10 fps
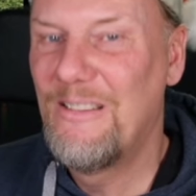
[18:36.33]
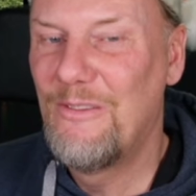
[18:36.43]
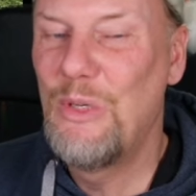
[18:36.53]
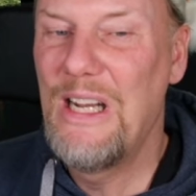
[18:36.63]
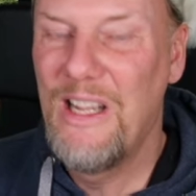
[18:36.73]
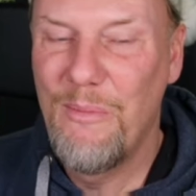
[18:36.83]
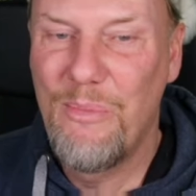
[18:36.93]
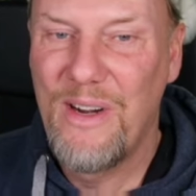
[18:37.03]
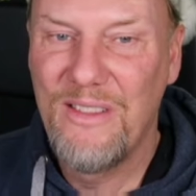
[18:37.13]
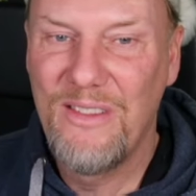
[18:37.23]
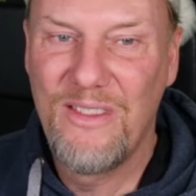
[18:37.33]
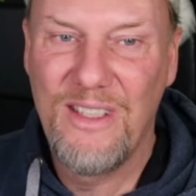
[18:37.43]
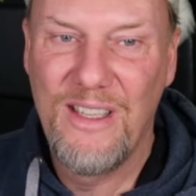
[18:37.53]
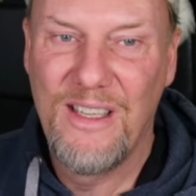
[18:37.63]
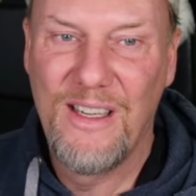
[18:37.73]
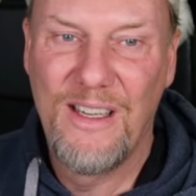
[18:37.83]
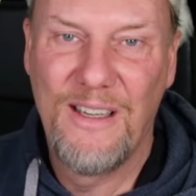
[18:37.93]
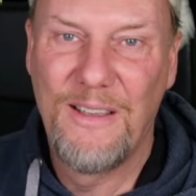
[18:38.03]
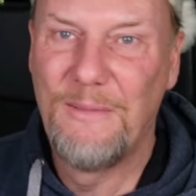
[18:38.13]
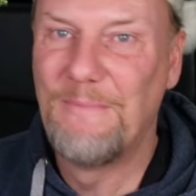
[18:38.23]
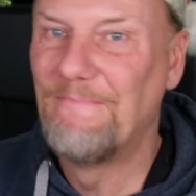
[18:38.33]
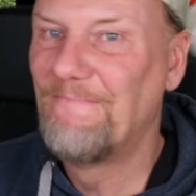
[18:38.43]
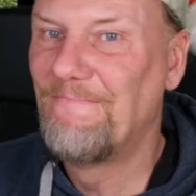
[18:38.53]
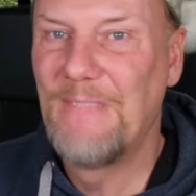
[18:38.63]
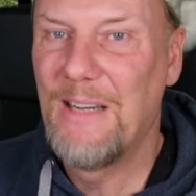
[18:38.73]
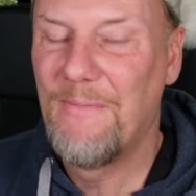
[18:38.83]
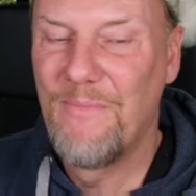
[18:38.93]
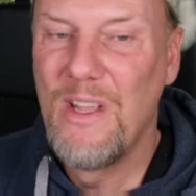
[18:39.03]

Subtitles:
Really impressed. Yeah,